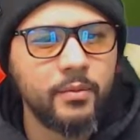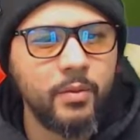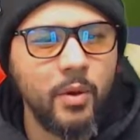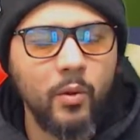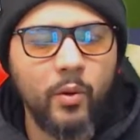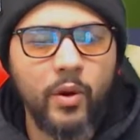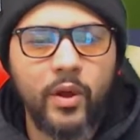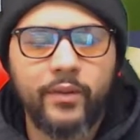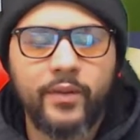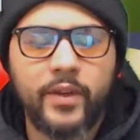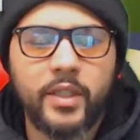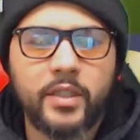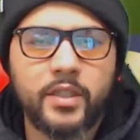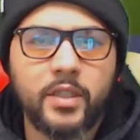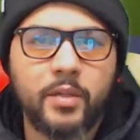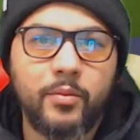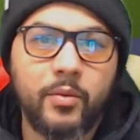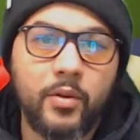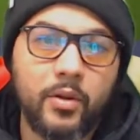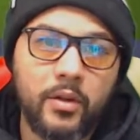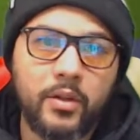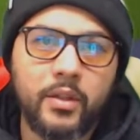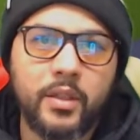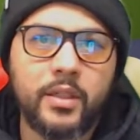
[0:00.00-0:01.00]
wife gets up
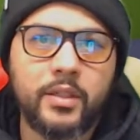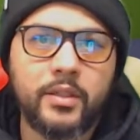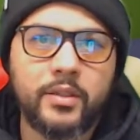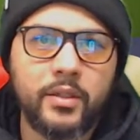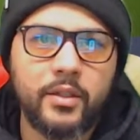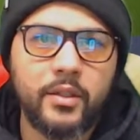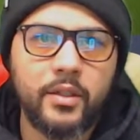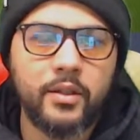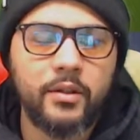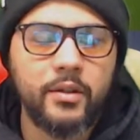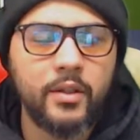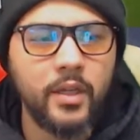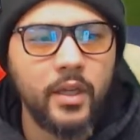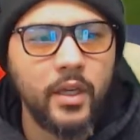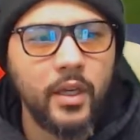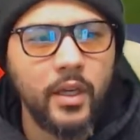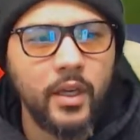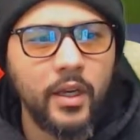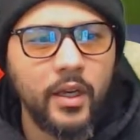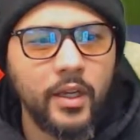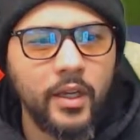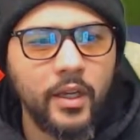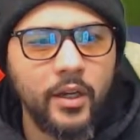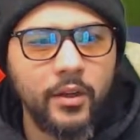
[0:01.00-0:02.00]
early, so
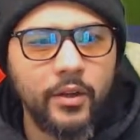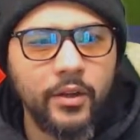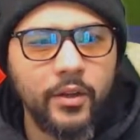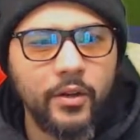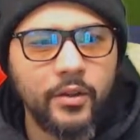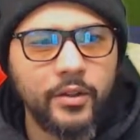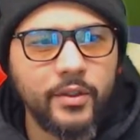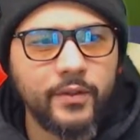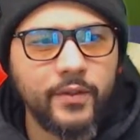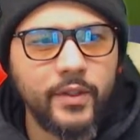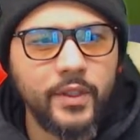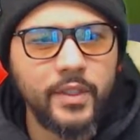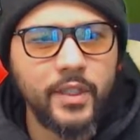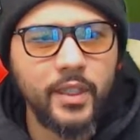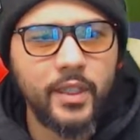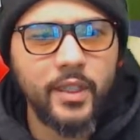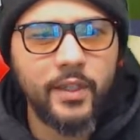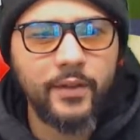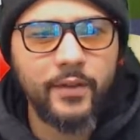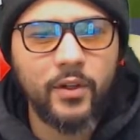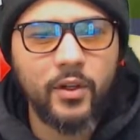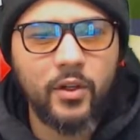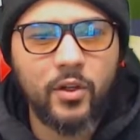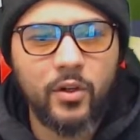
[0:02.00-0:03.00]
you know, those of us that
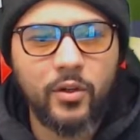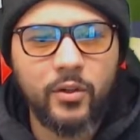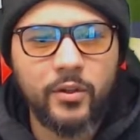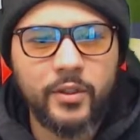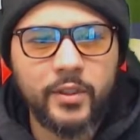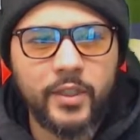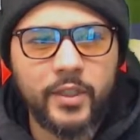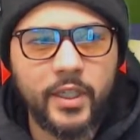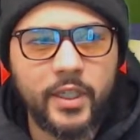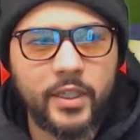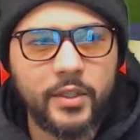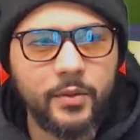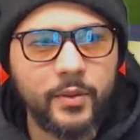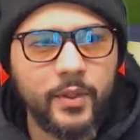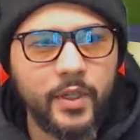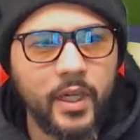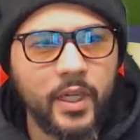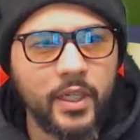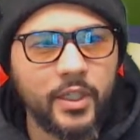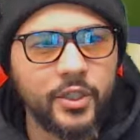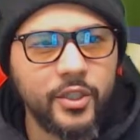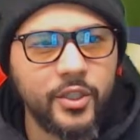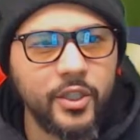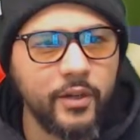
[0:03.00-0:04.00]
live in cold states, we got
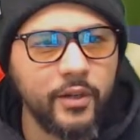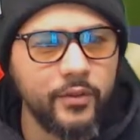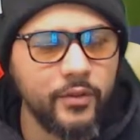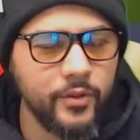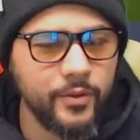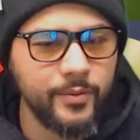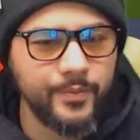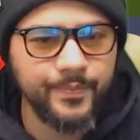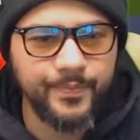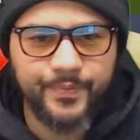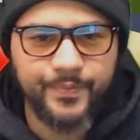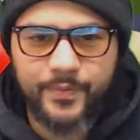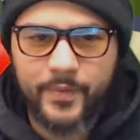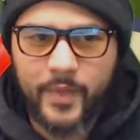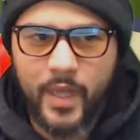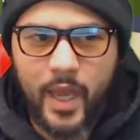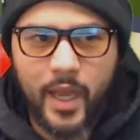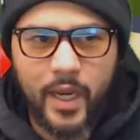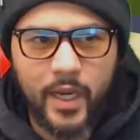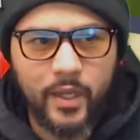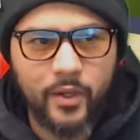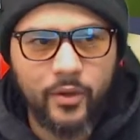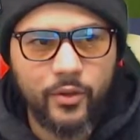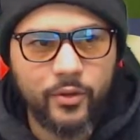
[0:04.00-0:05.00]
to shovel
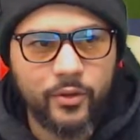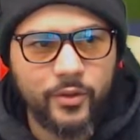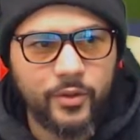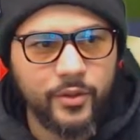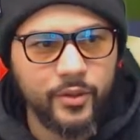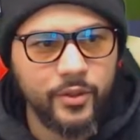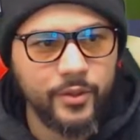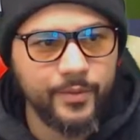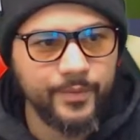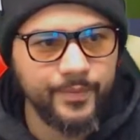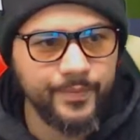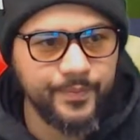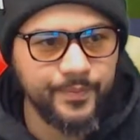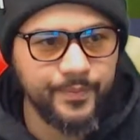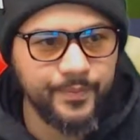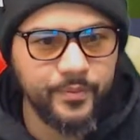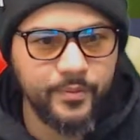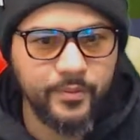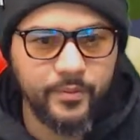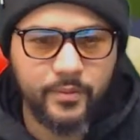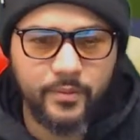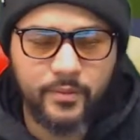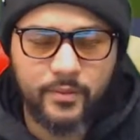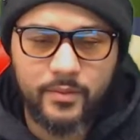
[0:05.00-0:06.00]
any hoozle.
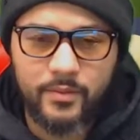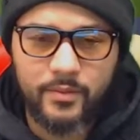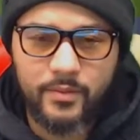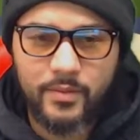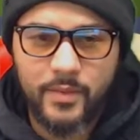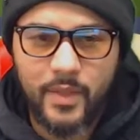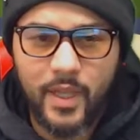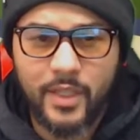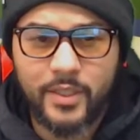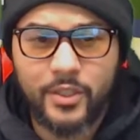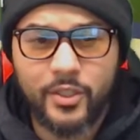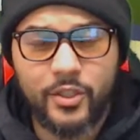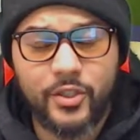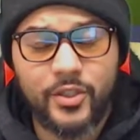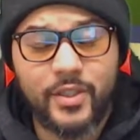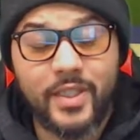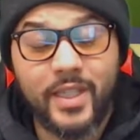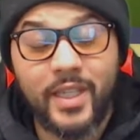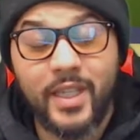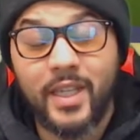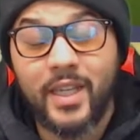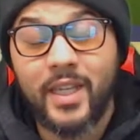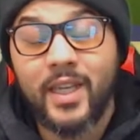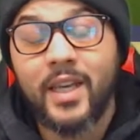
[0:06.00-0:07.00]
As you
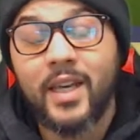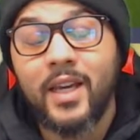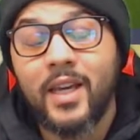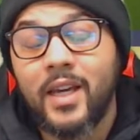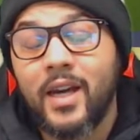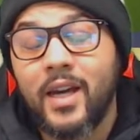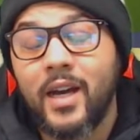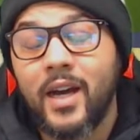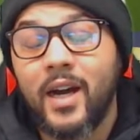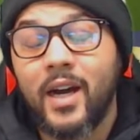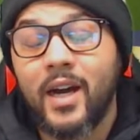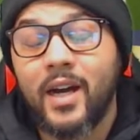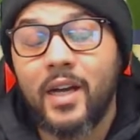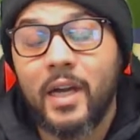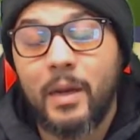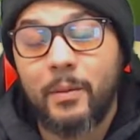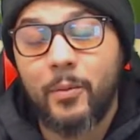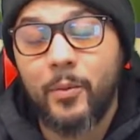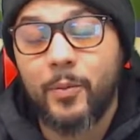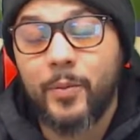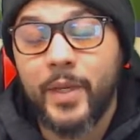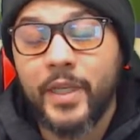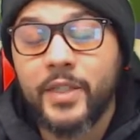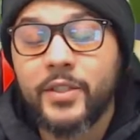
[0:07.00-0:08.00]
see, a couple
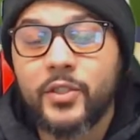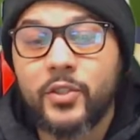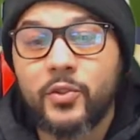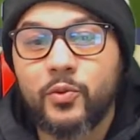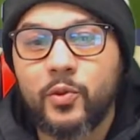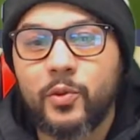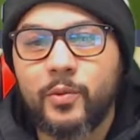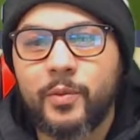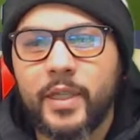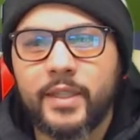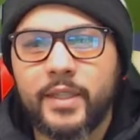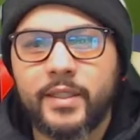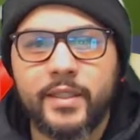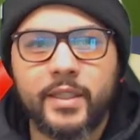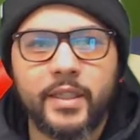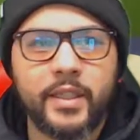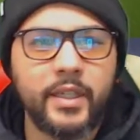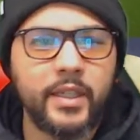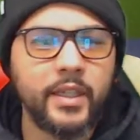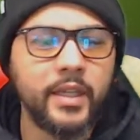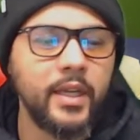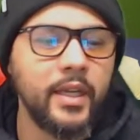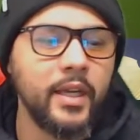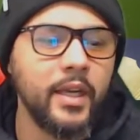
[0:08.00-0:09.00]
pieces were missing.
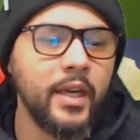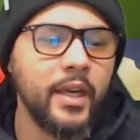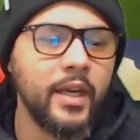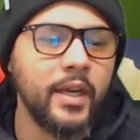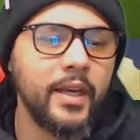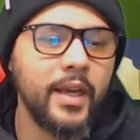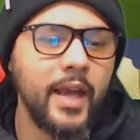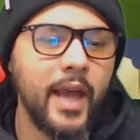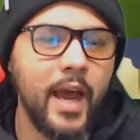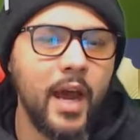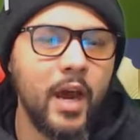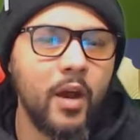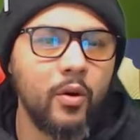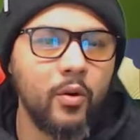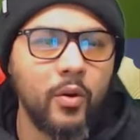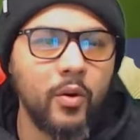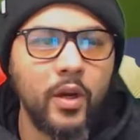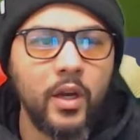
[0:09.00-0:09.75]
Now,